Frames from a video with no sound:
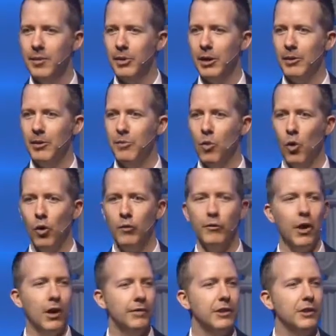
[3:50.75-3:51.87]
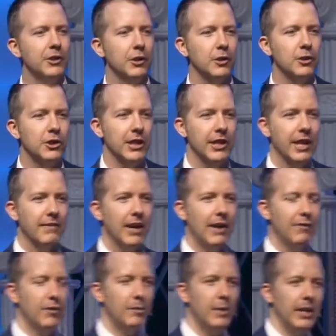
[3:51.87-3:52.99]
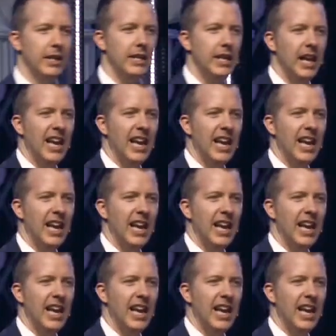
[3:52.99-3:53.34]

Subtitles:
probably more involved in church than they've ever been,